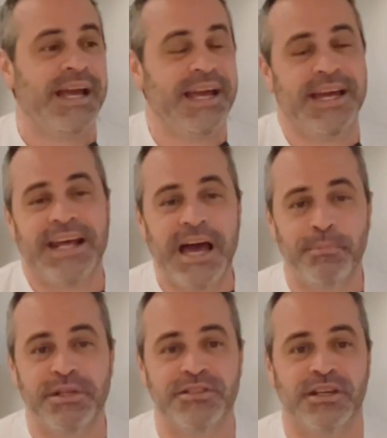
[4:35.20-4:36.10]
It
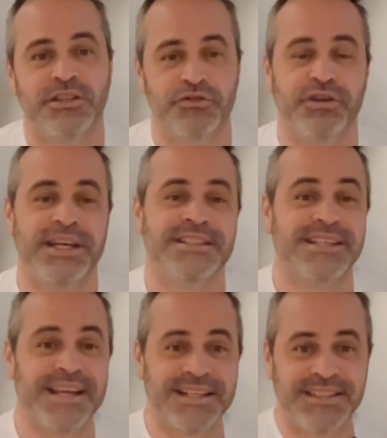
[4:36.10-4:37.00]
happens. The trick is the
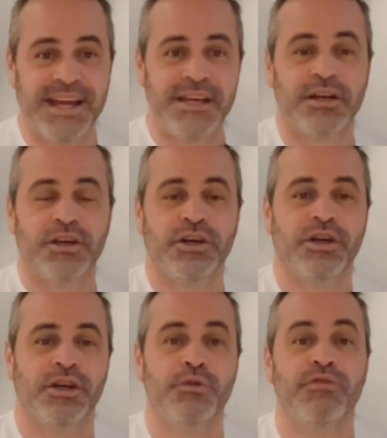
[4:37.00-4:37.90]
next day,
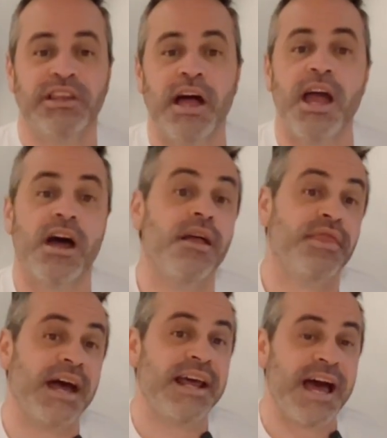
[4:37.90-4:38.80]
you rely on
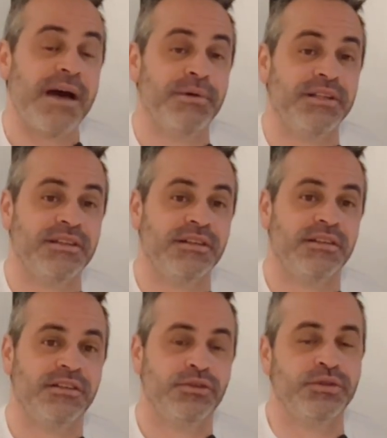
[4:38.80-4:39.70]
that habit
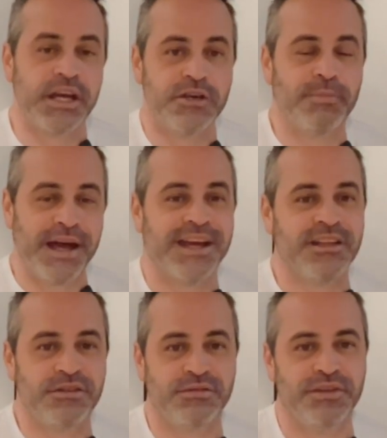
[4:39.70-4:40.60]
to get you back
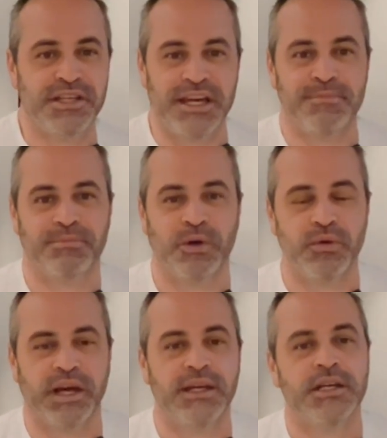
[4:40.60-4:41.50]
into the game,
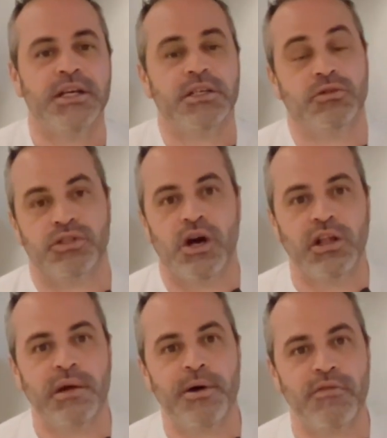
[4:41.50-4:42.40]
okay? So it's all
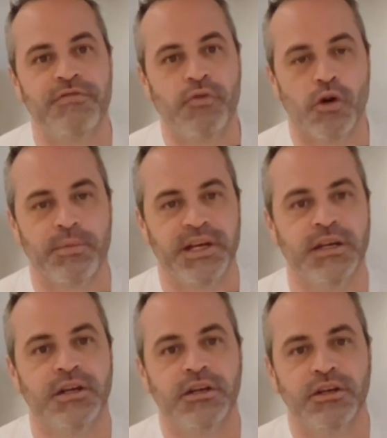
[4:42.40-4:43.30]
about forming
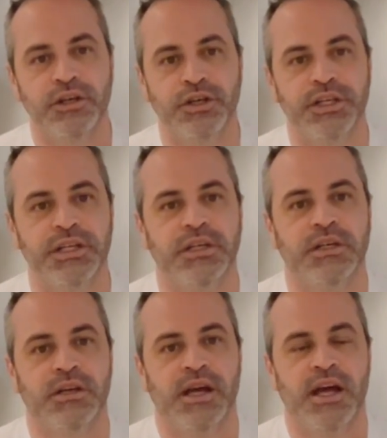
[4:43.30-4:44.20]
good,
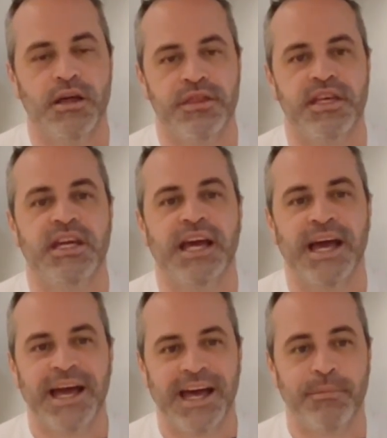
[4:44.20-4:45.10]
healthy
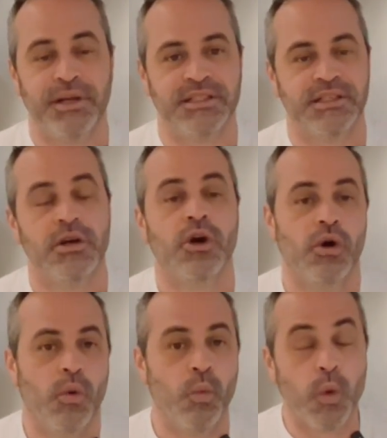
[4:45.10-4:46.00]
habits.
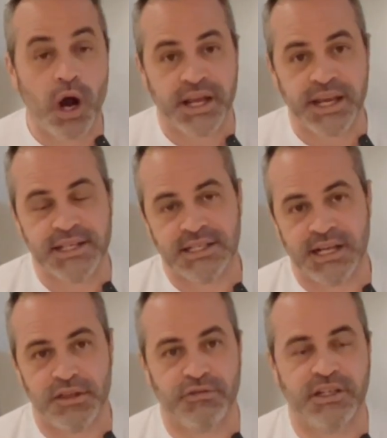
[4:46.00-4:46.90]
Walking is
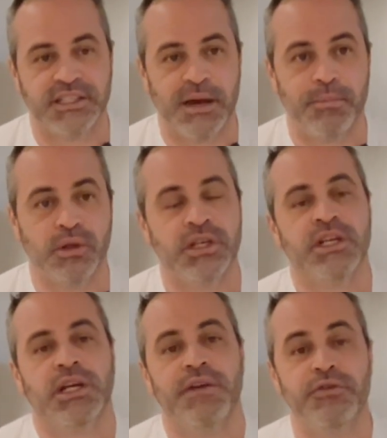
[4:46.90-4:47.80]
another example.
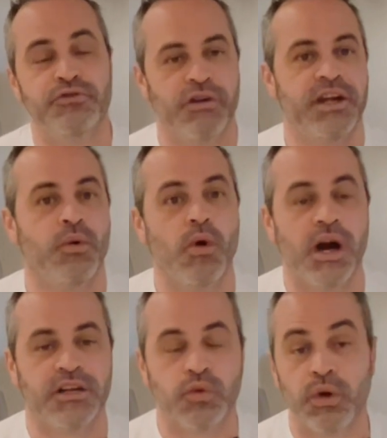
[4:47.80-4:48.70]
If you try to
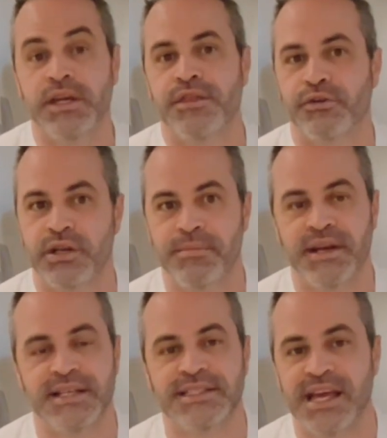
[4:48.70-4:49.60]
walk 20, 30
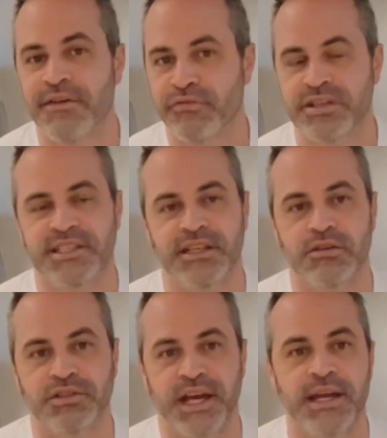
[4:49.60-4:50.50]
minutes every
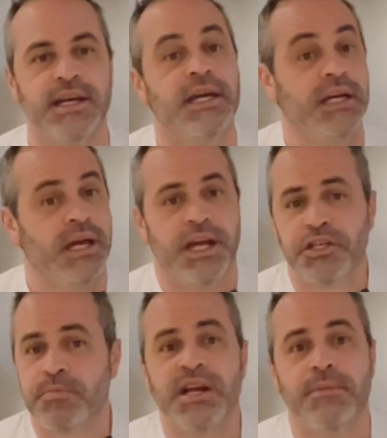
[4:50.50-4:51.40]
single day, it
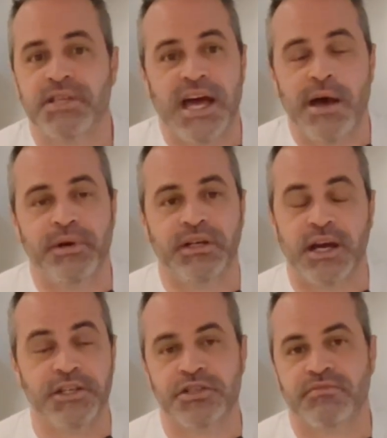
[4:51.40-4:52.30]
just becomes a habit.
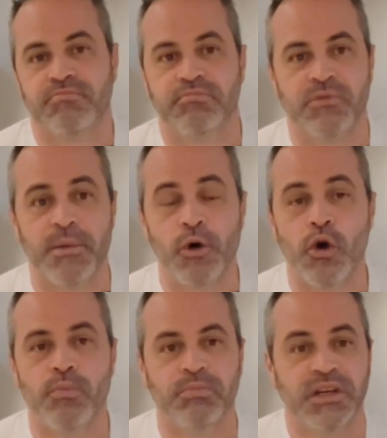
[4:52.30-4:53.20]
I just come
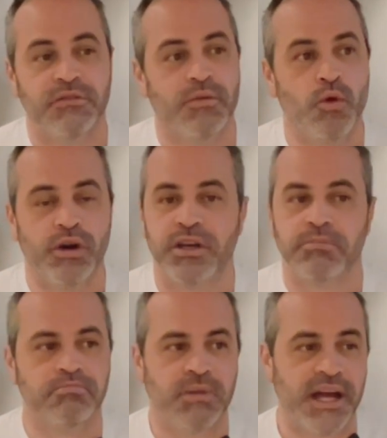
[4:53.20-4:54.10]
home from work,
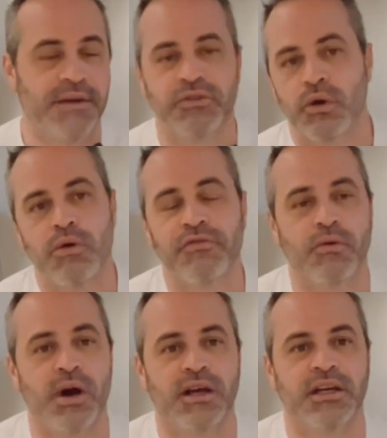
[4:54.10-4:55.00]
I have to go out for a
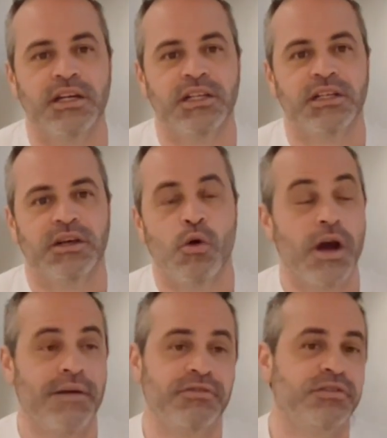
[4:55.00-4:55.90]
walk. Or
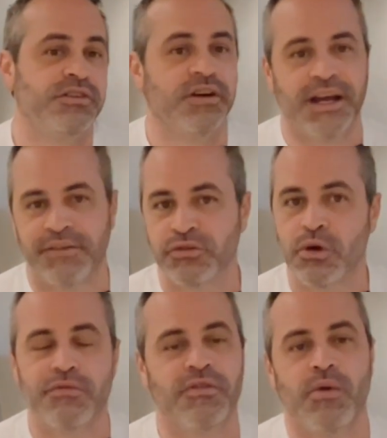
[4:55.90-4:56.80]
after dinner, I have to go
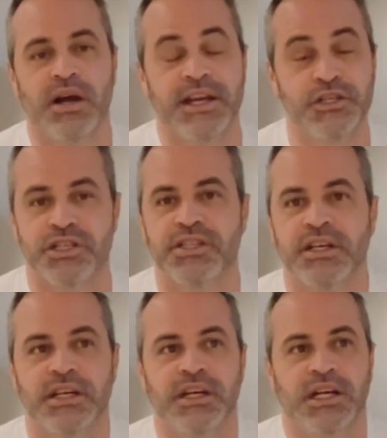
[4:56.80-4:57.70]
out for a walk.
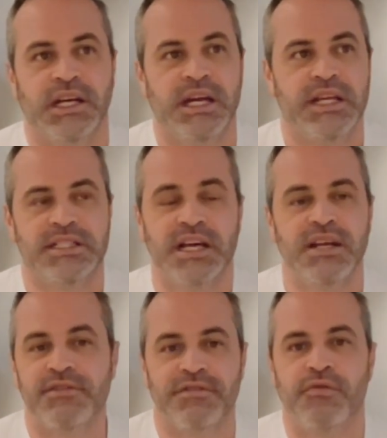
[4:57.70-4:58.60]
It's not
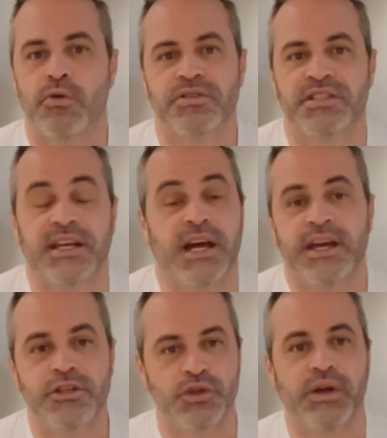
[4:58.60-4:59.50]
even a forced thing. I
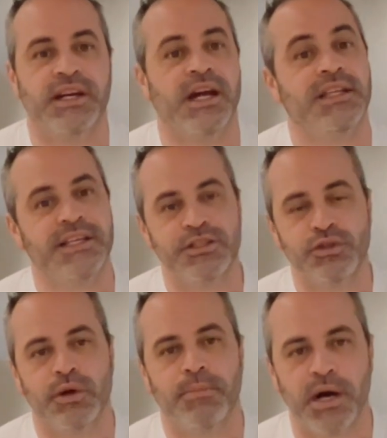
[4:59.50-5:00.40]
enjoy it. I listen
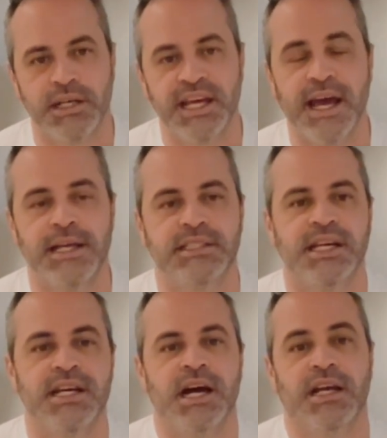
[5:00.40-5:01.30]
to a podcast.
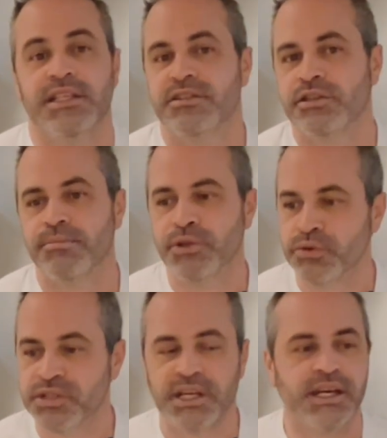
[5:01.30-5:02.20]
I listen to
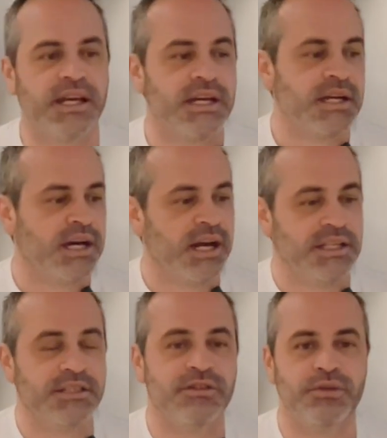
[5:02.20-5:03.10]
music, I
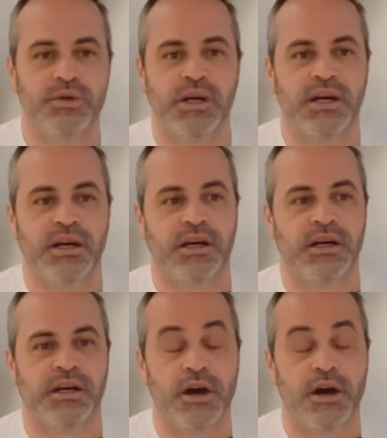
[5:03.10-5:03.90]
listen to an